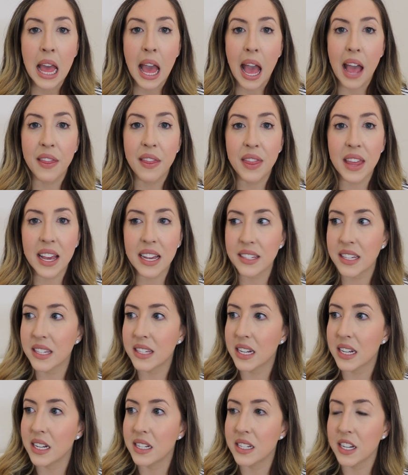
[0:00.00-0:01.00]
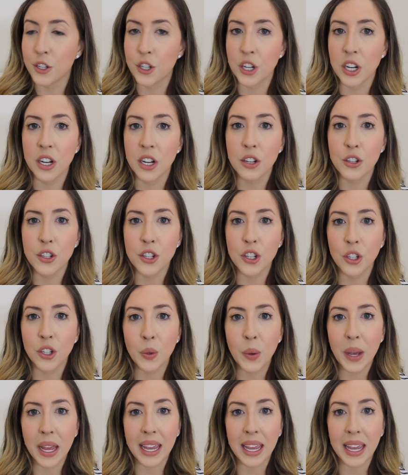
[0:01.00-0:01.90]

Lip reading: And this is in addition to